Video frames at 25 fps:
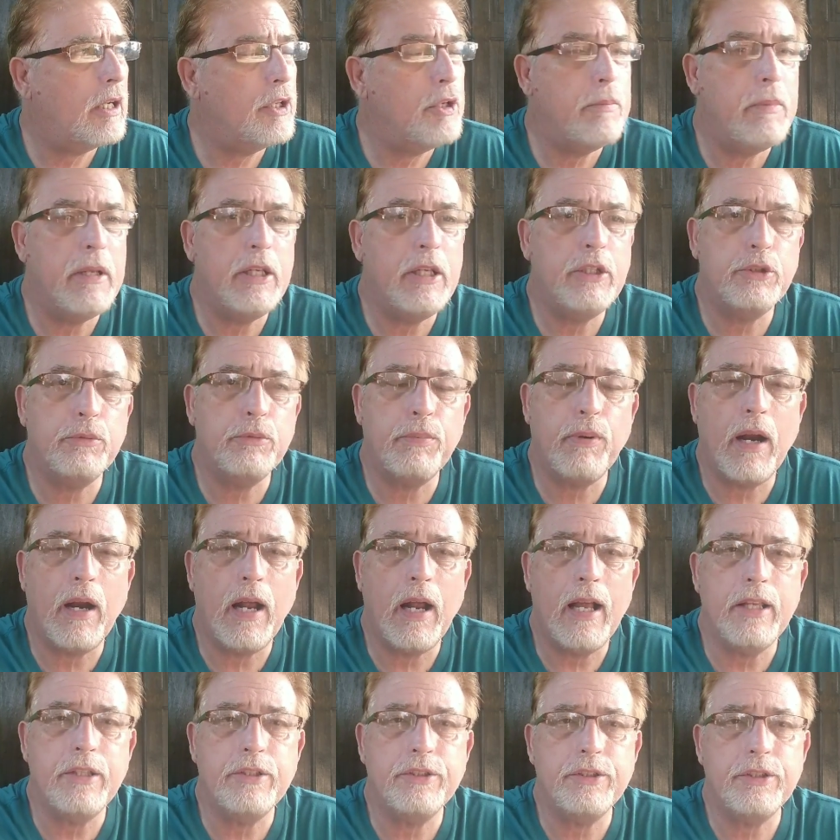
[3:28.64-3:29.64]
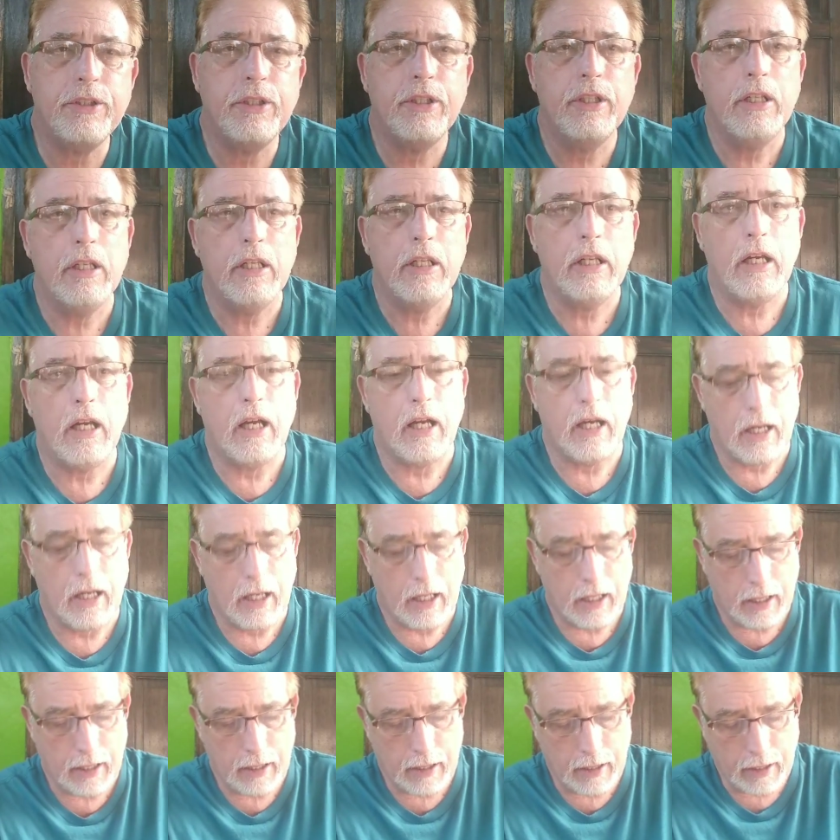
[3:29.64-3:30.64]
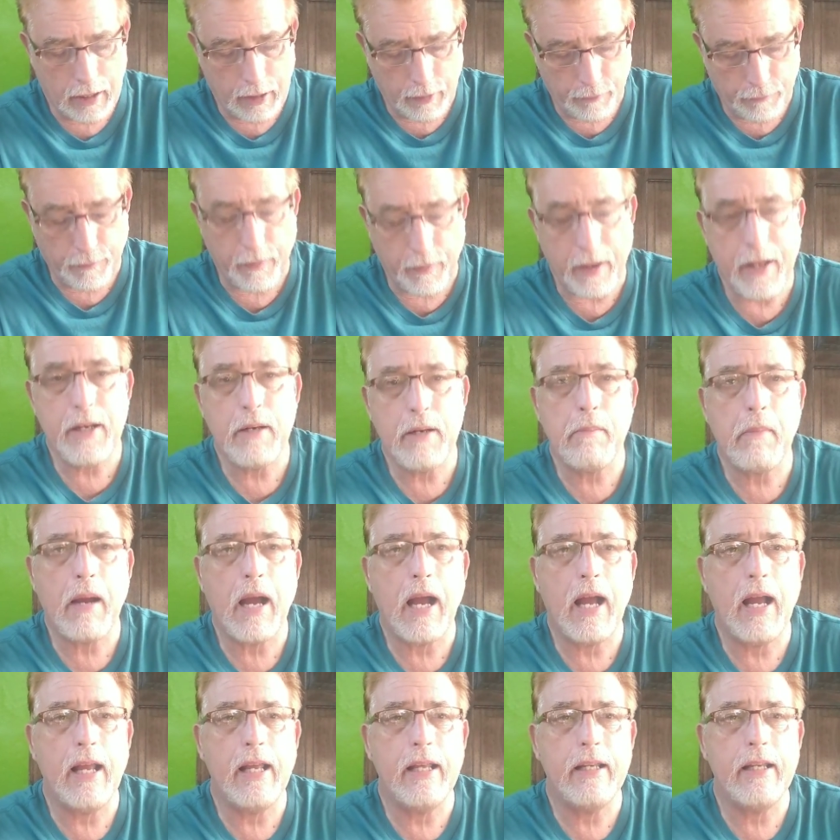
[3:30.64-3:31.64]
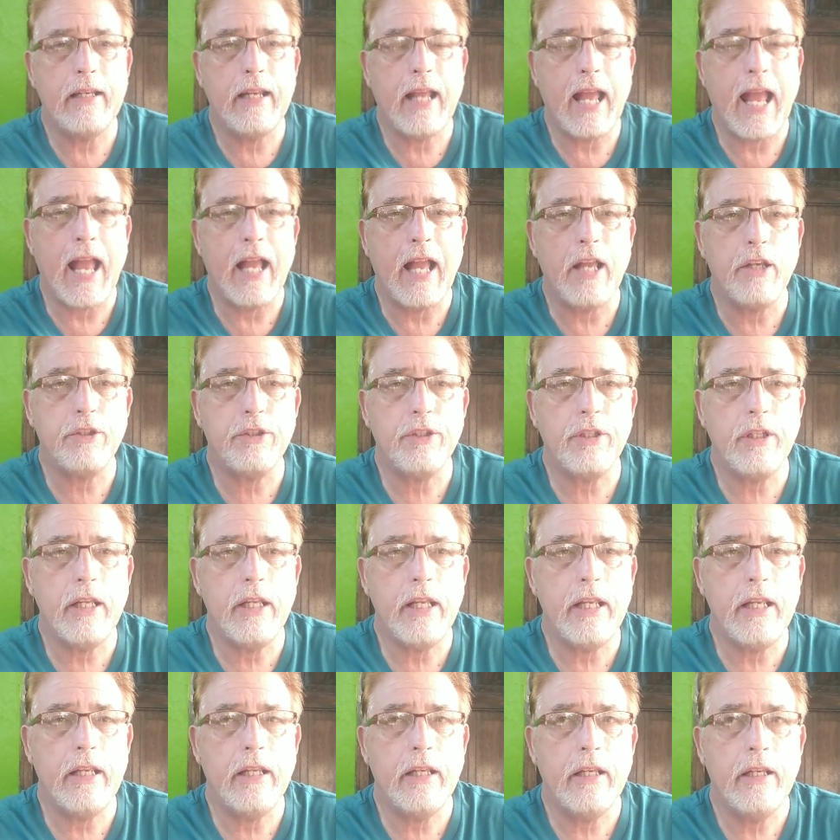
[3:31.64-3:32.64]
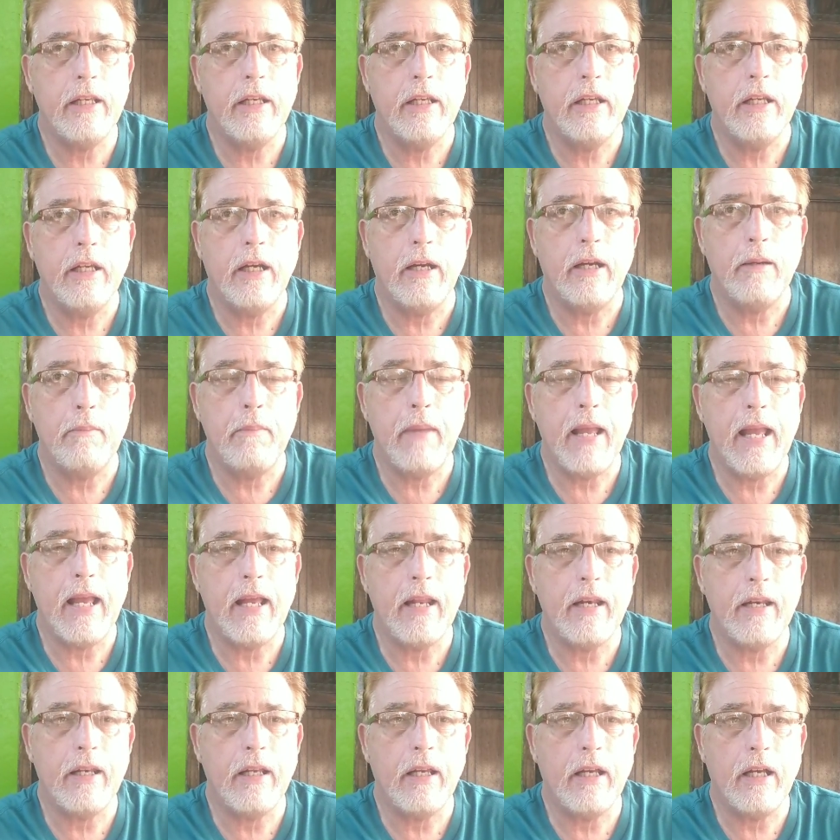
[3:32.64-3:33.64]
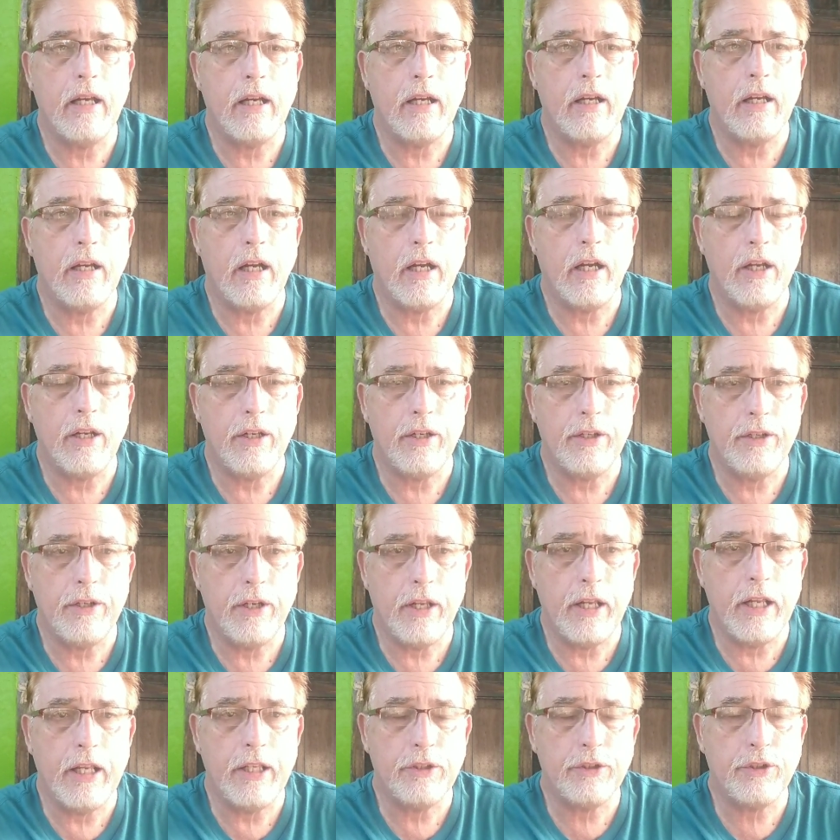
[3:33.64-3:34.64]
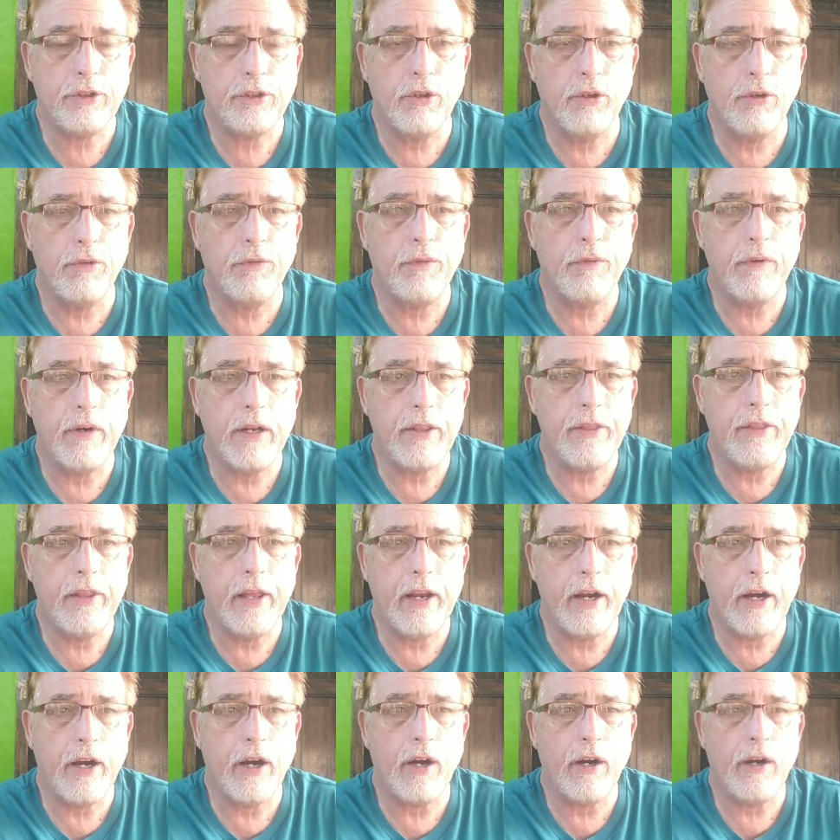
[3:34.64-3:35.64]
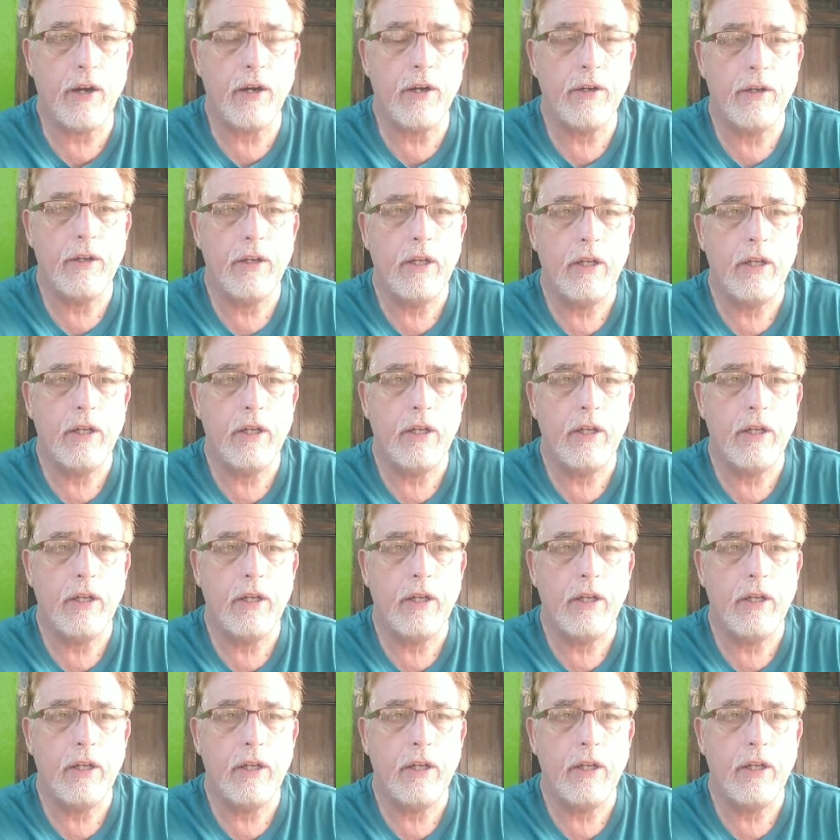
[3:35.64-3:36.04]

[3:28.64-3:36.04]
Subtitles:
You'd be surprised. A friend of mine actually met his girlfriend there,